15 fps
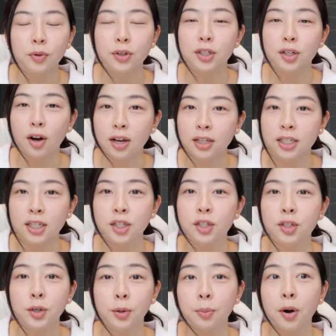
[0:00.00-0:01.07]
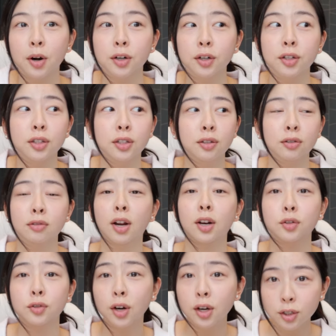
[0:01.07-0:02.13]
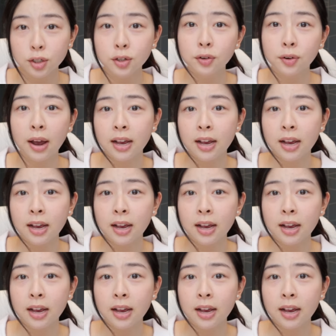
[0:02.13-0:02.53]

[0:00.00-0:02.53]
which causes your partner to not trust you